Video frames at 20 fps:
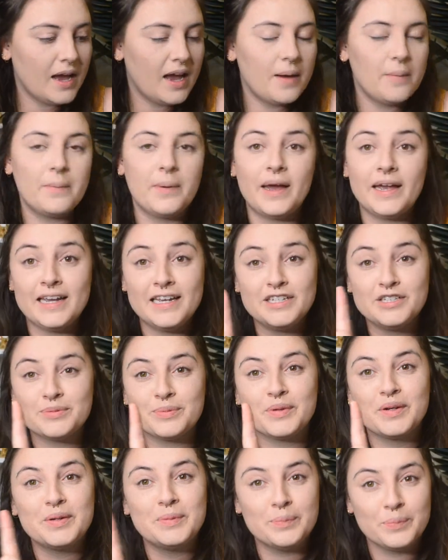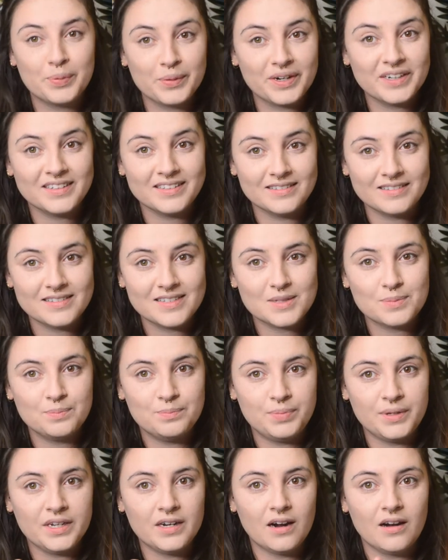But he's written Britons,
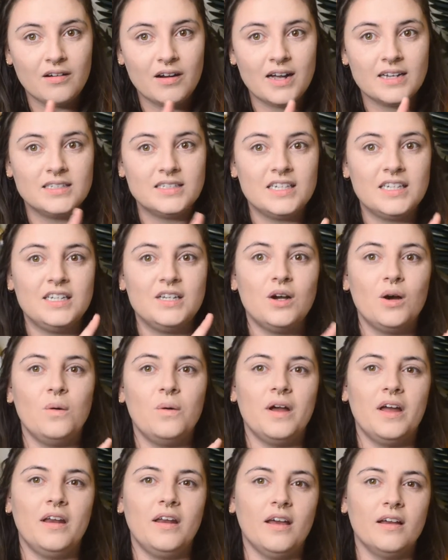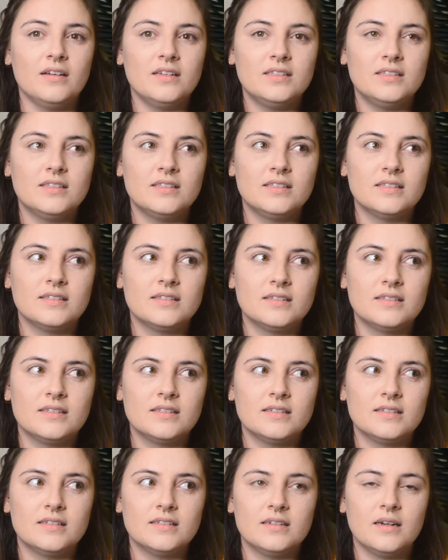B-R-I-T-O-N-S.
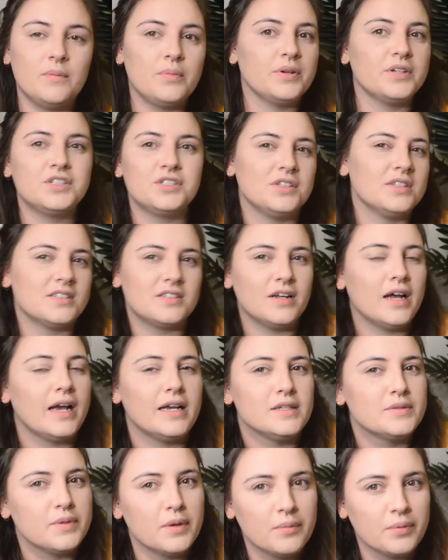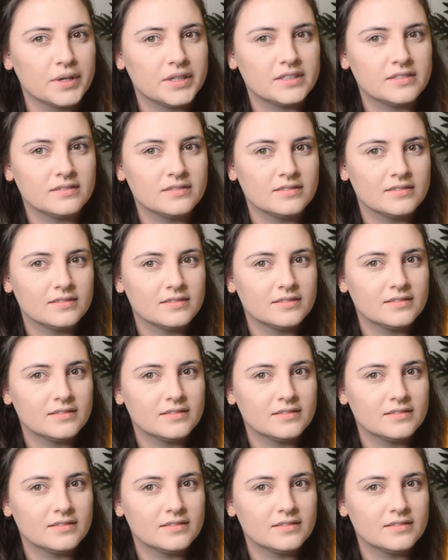I'm pretty sure that's not how you spell Britain.